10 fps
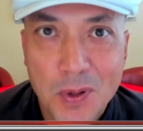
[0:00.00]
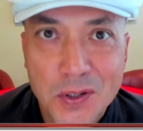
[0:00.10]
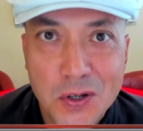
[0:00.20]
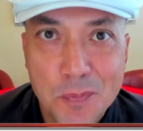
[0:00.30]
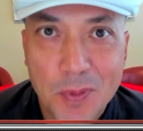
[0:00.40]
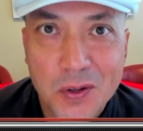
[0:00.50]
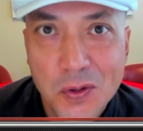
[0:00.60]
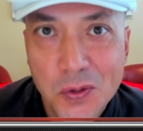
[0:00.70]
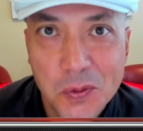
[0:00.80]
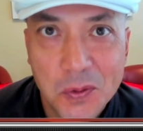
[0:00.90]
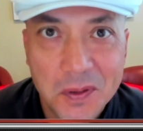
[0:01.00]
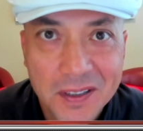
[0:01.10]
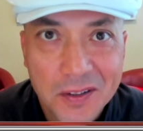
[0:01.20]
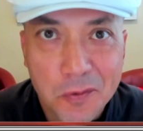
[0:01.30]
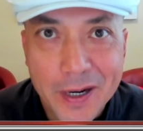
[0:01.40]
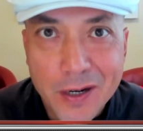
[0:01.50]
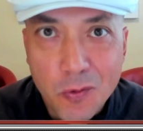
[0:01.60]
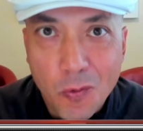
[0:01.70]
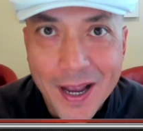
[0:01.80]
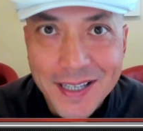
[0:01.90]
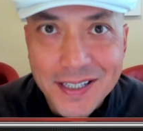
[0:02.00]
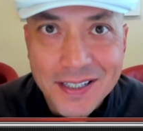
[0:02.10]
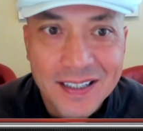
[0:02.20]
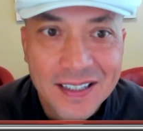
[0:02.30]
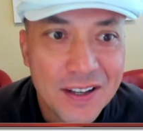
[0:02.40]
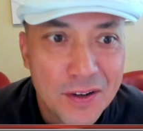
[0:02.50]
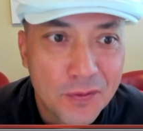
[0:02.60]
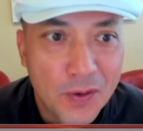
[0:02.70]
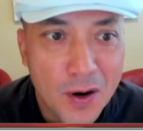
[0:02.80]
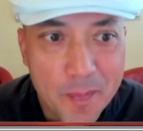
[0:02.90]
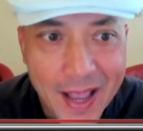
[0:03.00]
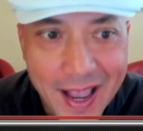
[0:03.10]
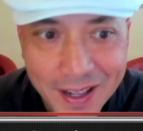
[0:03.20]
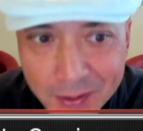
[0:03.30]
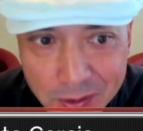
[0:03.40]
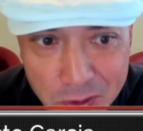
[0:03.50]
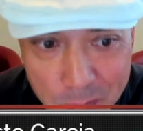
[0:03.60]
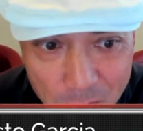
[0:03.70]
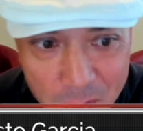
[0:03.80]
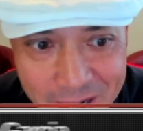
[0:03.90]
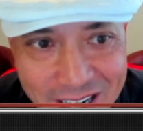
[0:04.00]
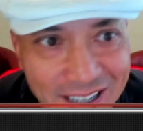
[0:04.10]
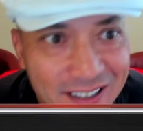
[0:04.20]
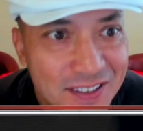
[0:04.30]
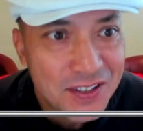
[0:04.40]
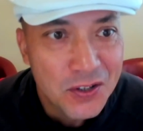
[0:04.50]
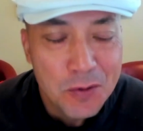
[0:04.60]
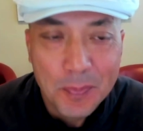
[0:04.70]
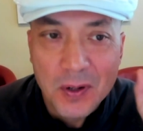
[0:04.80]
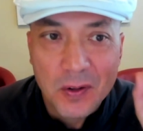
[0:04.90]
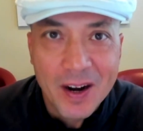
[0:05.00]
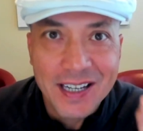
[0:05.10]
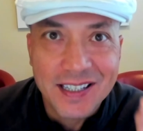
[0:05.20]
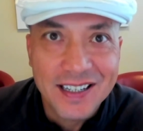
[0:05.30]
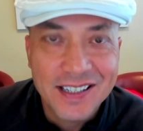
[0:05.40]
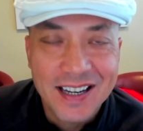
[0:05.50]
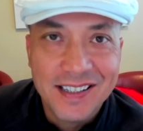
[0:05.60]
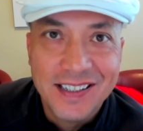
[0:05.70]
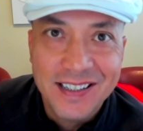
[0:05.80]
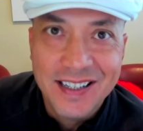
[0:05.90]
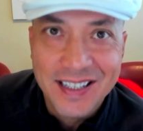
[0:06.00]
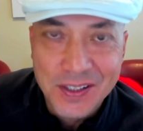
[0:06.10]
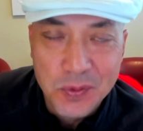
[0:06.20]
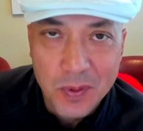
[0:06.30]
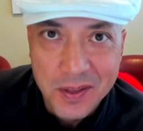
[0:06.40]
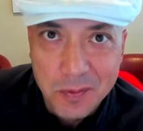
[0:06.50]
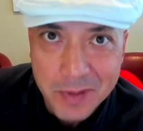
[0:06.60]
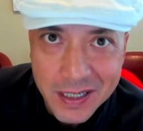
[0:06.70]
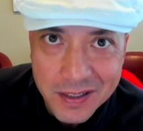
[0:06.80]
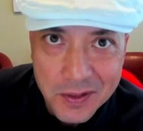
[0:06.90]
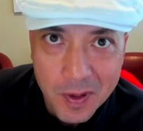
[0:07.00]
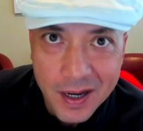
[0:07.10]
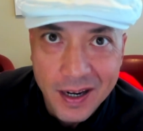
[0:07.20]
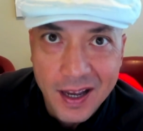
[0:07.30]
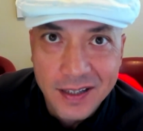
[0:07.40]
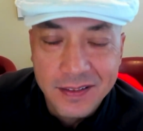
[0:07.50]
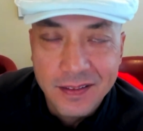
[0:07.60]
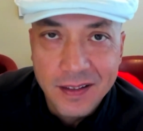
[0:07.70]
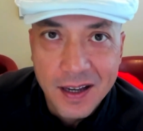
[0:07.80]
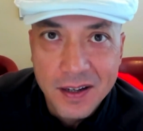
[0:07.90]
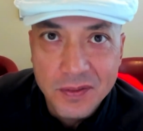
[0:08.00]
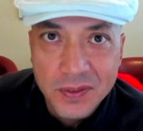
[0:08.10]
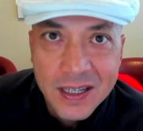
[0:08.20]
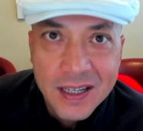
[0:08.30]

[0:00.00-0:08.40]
duper cool request from L. Dupree. Super great suggestion. This is one of the reasons why I love